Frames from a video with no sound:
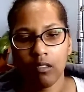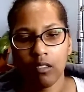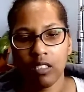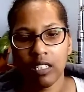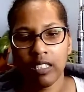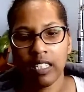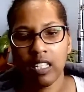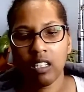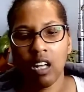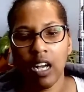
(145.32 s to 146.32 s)
the
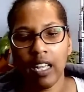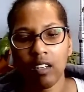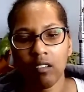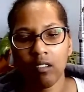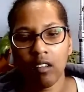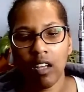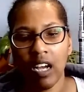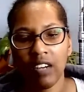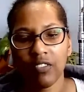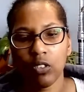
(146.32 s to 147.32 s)
decline
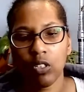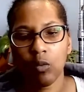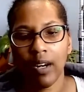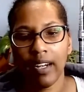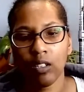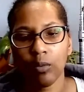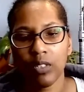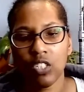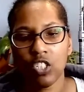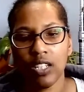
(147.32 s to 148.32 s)
after a while
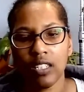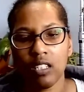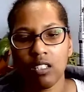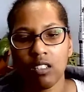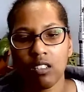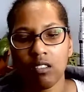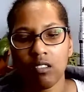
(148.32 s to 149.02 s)
was just